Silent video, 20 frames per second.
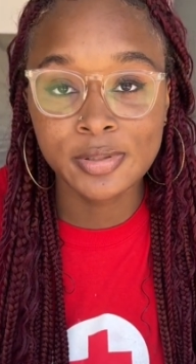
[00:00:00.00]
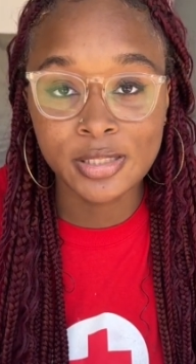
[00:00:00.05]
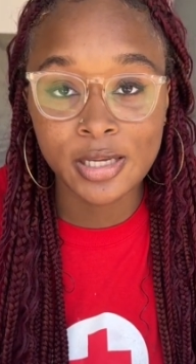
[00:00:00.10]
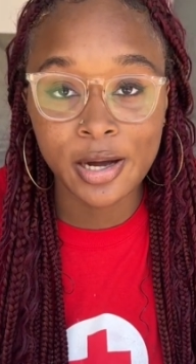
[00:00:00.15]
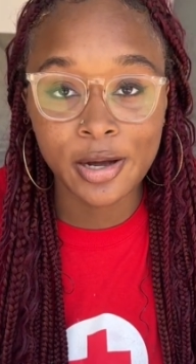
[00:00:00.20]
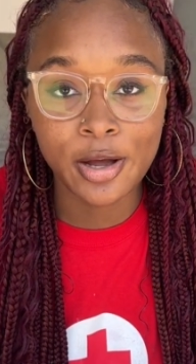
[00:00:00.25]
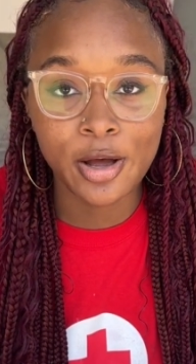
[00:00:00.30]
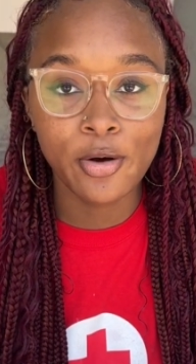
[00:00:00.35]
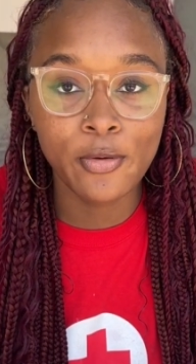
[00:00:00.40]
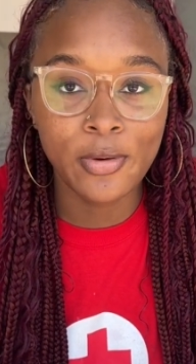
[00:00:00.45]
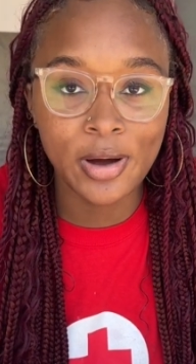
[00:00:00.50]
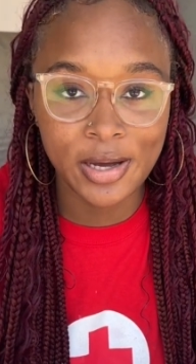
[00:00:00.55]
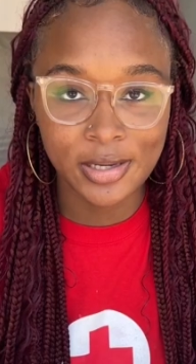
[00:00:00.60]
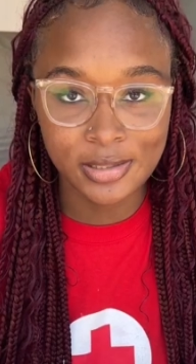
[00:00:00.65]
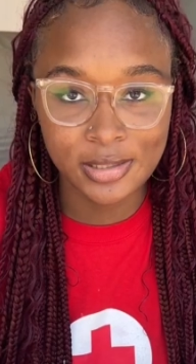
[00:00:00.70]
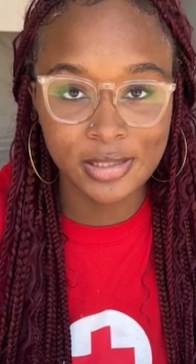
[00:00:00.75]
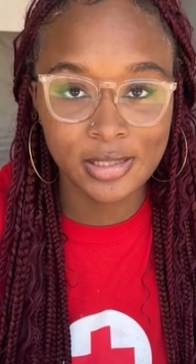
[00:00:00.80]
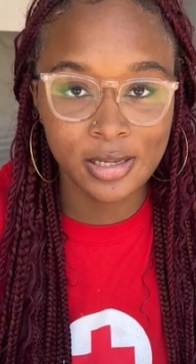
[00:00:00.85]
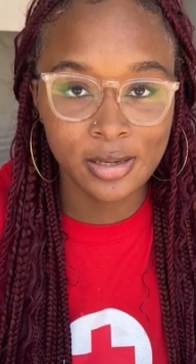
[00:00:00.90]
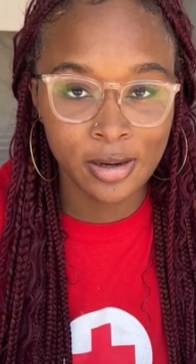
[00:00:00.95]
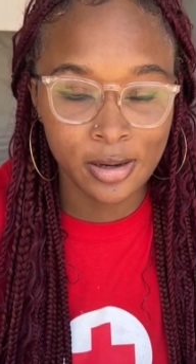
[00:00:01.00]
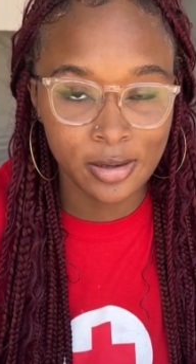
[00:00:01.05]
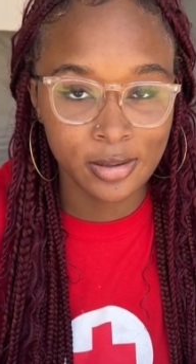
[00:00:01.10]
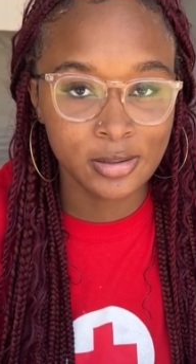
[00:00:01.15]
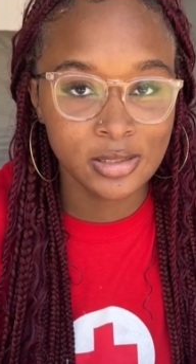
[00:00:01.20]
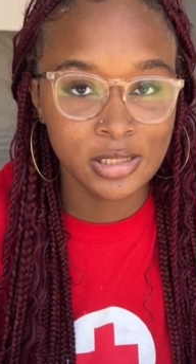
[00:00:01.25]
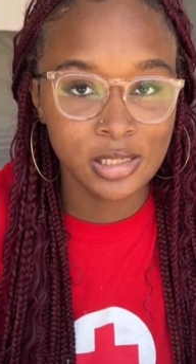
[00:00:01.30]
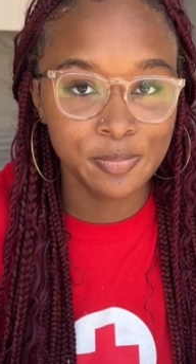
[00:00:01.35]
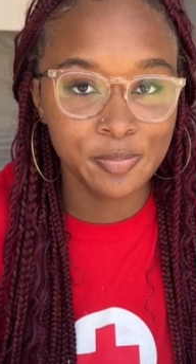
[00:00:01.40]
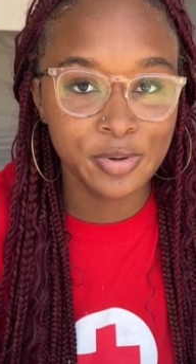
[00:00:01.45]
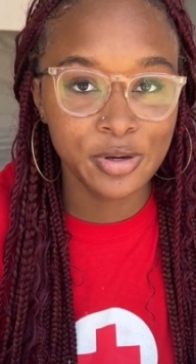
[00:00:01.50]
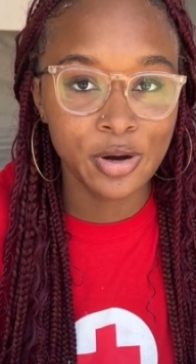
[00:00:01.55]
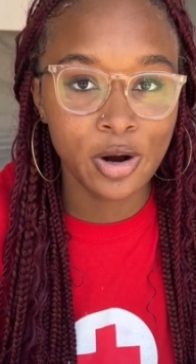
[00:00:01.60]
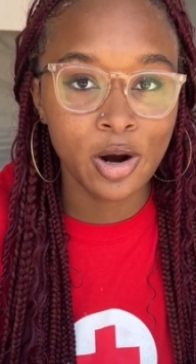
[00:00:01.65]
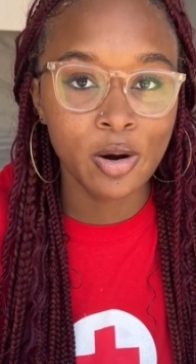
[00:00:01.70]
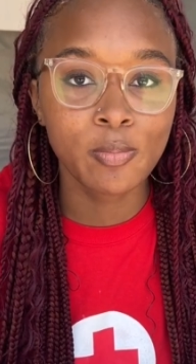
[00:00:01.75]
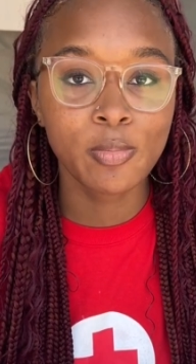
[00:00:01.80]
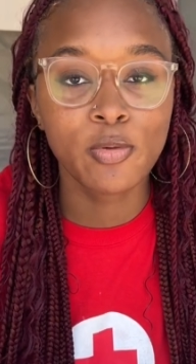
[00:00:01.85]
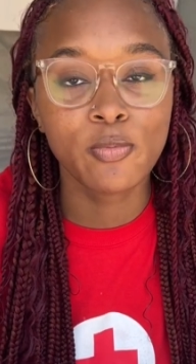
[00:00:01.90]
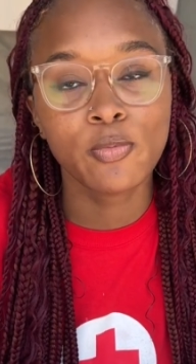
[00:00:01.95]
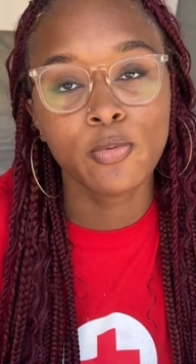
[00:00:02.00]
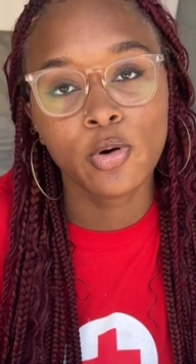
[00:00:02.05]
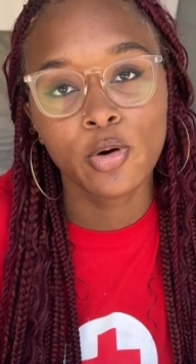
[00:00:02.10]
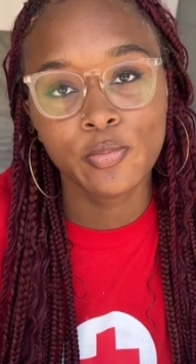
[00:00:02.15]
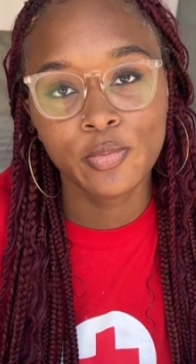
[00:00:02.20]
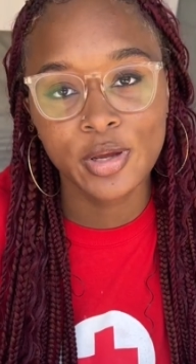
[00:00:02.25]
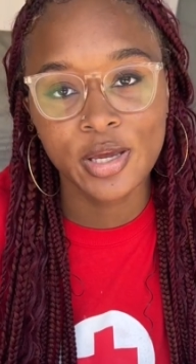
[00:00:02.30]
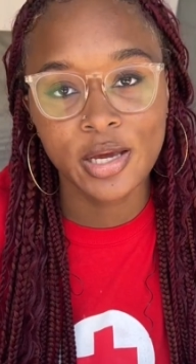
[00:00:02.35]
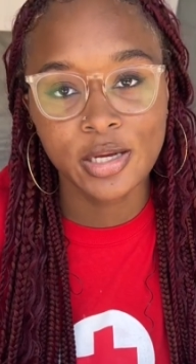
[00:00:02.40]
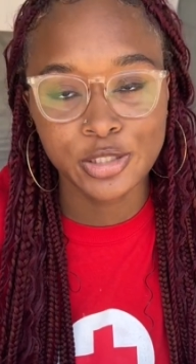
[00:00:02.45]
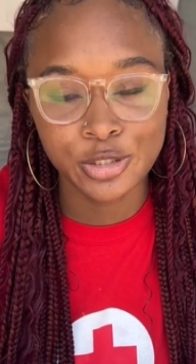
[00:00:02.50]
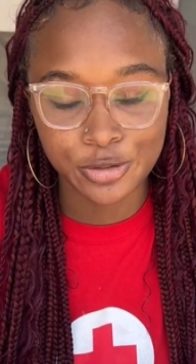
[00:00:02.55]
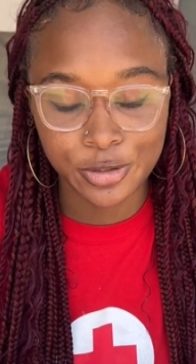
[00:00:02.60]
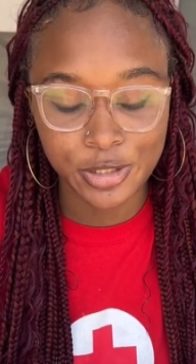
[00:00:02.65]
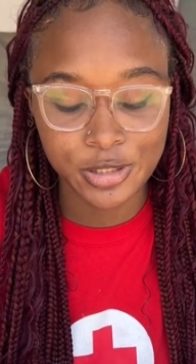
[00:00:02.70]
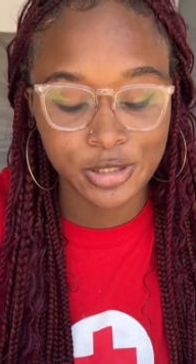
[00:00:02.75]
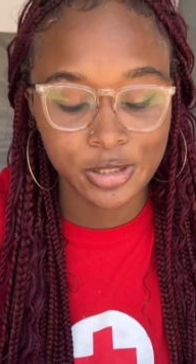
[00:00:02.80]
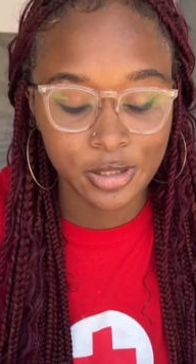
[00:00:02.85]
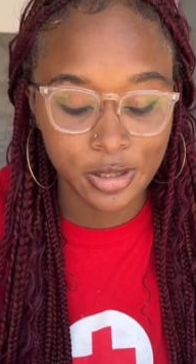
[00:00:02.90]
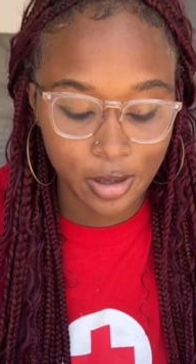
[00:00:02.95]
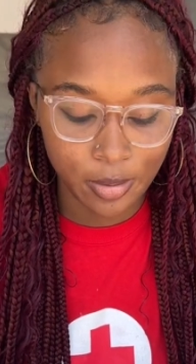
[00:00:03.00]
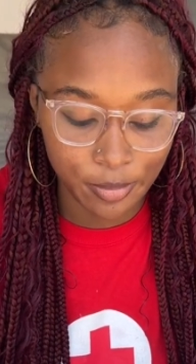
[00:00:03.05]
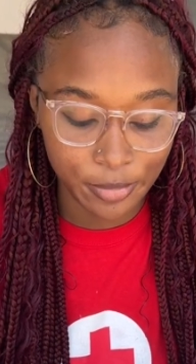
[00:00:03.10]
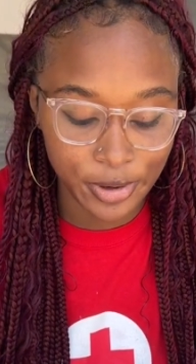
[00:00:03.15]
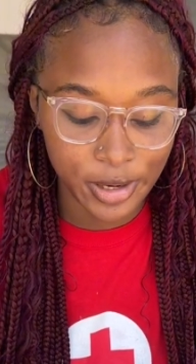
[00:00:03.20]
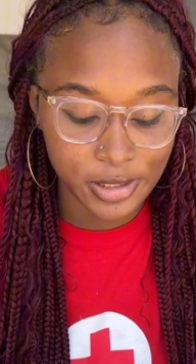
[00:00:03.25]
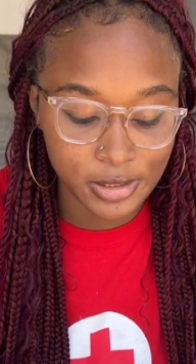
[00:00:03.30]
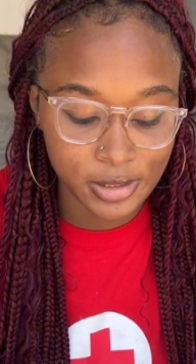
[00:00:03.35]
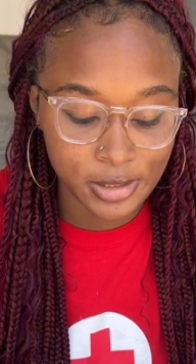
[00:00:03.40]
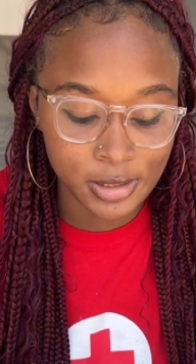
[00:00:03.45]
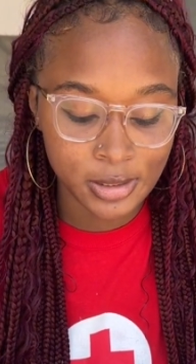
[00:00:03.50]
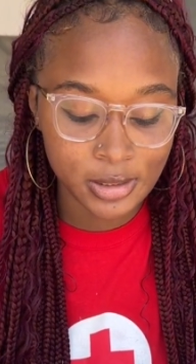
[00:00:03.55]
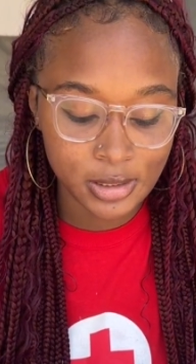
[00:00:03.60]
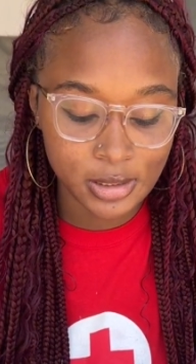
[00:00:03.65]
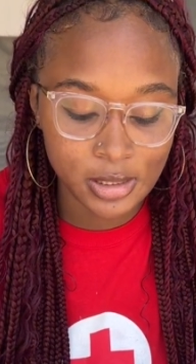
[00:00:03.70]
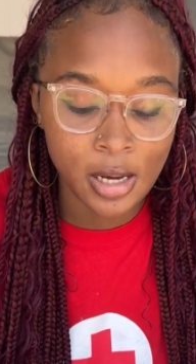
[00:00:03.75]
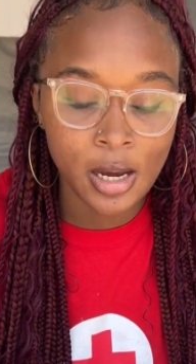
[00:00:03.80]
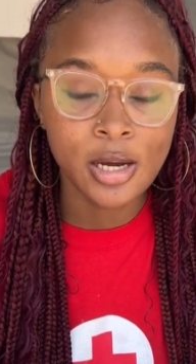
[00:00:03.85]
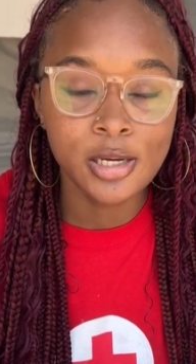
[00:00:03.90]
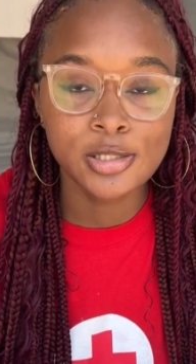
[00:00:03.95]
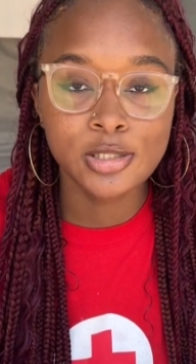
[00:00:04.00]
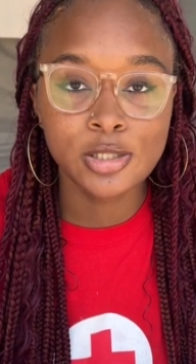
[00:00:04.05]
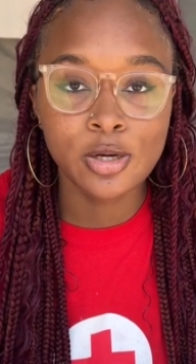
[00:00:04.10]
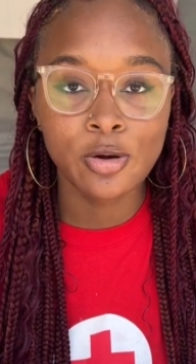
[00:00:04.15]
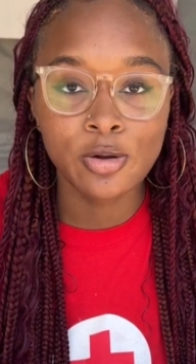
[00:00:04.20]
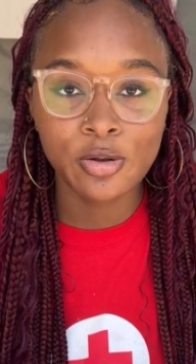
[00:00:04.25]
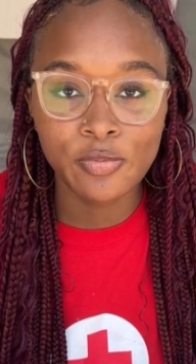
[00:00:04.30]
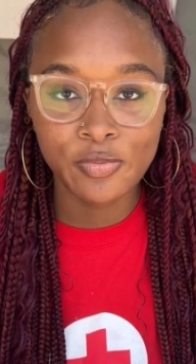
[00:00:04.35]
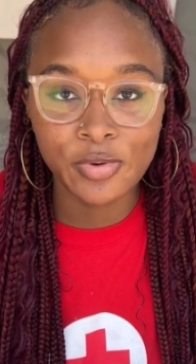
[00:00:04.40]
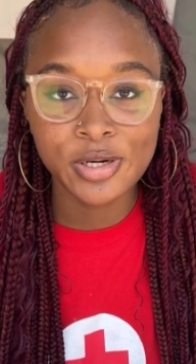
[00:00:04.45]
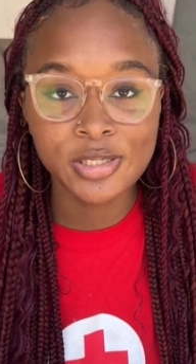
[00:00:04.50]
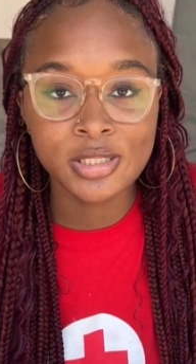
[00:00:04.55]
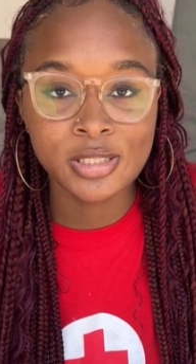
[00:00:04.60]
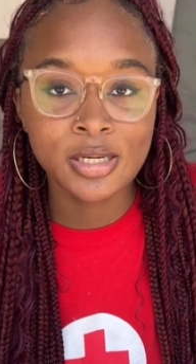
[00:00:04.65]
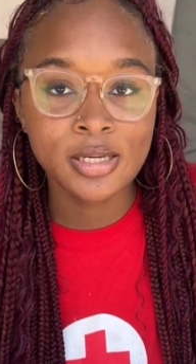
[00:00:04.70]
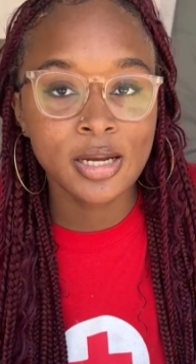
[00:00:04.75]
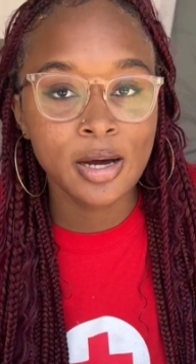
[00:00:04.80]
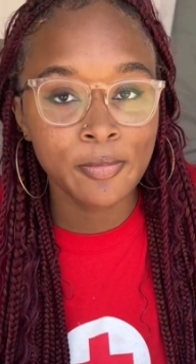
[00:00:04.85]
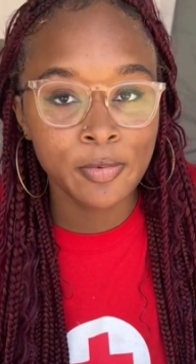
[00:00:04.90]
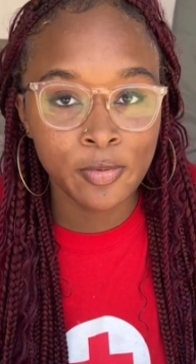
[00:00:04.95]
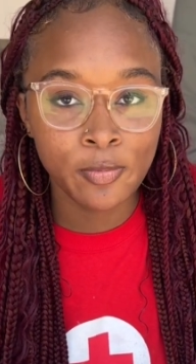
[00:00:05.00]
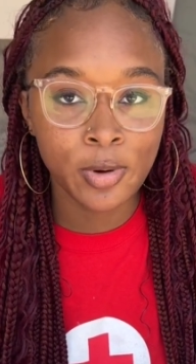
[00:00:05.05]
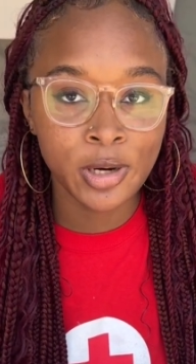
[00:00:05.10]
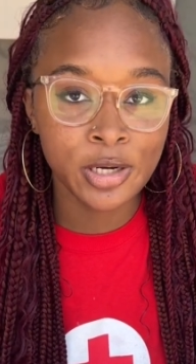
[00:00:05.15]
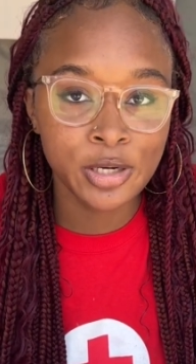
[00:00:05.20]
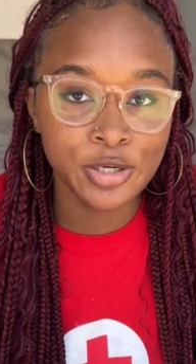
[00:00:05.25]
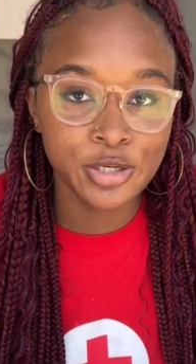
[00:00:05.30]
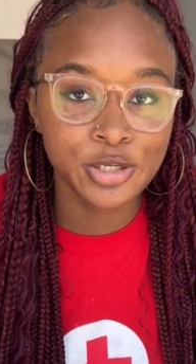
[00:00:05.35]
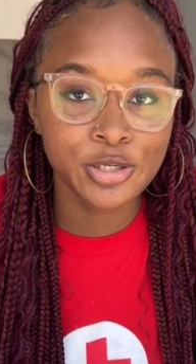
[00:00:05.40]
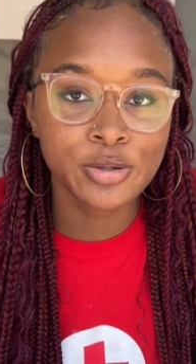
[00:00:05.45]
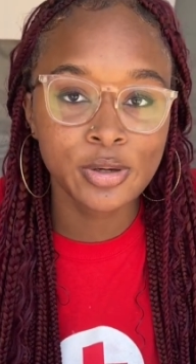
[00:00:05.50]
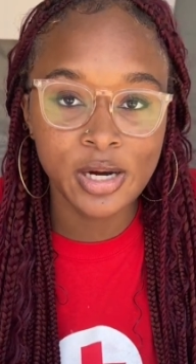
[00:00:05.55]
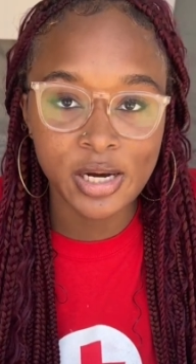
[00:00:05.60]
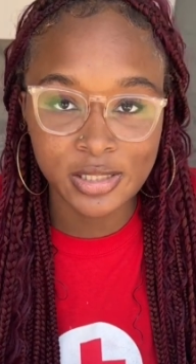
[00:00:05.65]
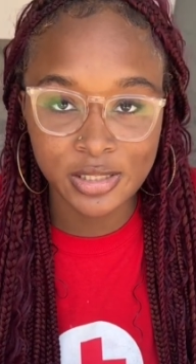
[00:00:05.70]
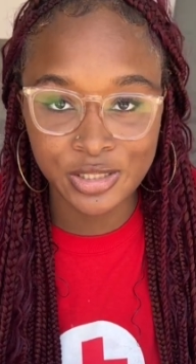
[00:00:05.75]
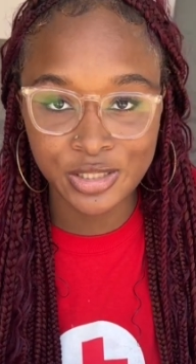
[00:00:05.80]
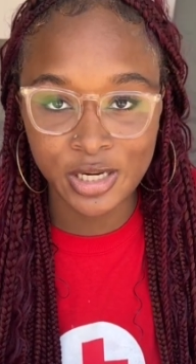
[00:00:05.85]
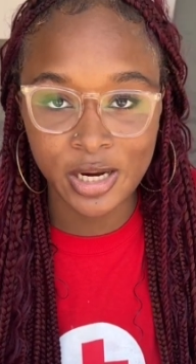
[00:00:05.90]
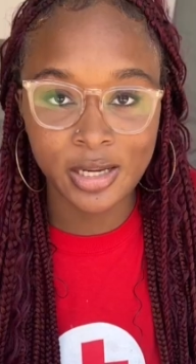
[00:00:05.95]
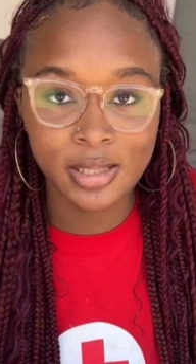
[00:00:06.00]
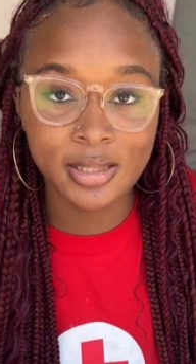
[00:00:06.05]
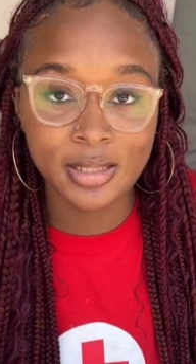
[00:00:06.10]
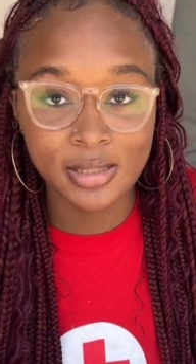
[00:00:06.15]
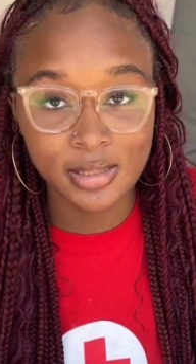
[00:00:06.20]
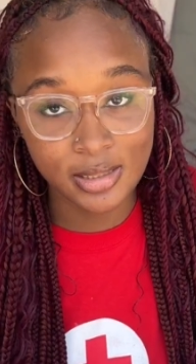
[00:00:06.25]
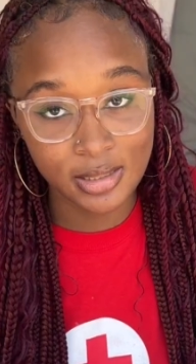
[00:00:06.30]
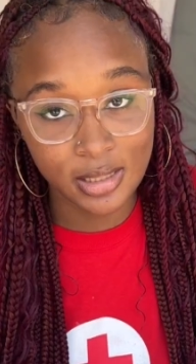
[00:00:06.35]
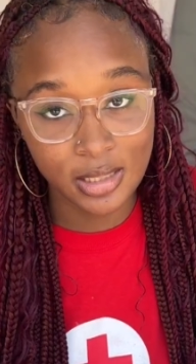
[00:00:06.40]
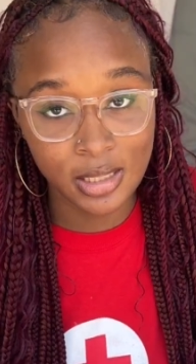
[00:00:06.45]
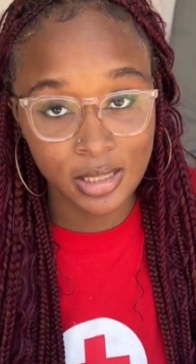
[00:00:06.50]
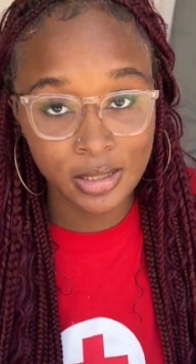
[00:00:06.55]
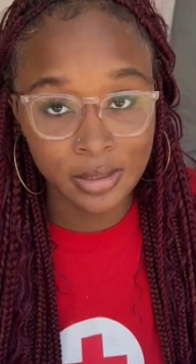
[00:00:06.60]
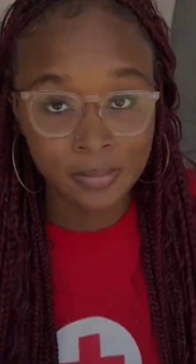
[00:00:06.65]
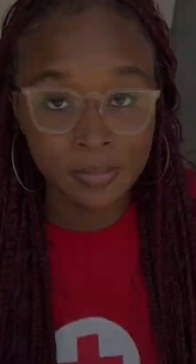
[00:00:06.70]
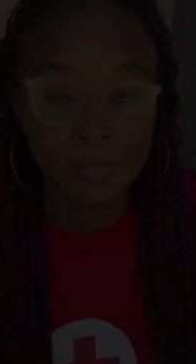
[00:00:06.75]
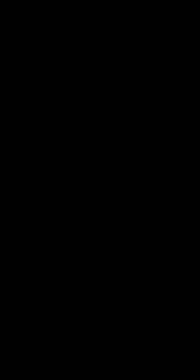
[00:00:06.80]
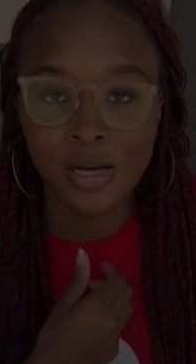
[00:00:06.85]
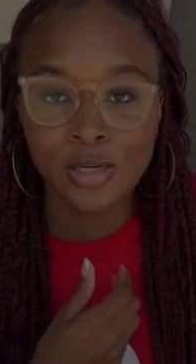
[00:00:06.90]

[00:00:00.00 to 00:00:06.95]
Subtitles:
that go into CPR before we get straight to the compressions. So the first thing that we want to do is check the scene.